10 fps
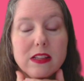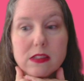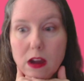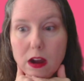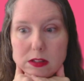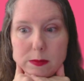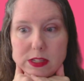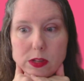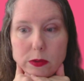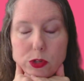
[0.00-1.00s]
got to be
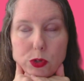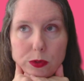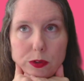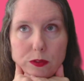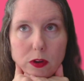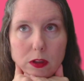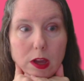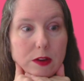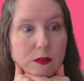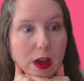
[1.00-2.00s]
so true for a
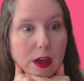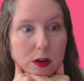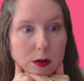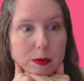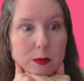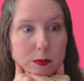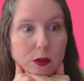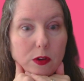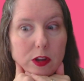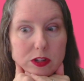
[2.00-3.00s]
lot of other
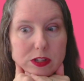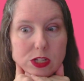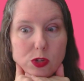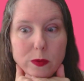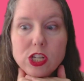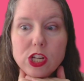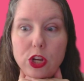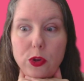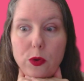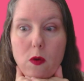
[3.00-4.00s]
people in your situation
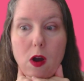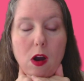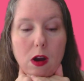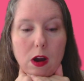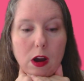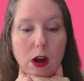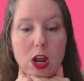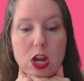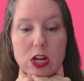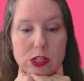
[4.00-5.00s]
who are
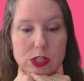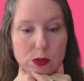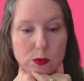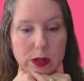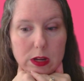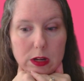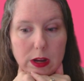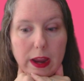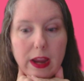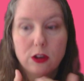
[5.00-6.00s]

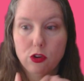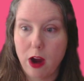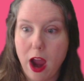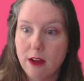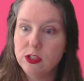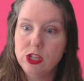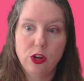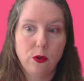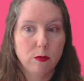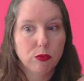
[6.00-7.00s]
doing handcrafts,
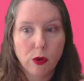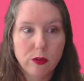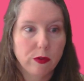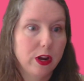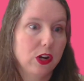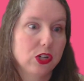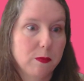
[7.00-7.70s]
embroidery or something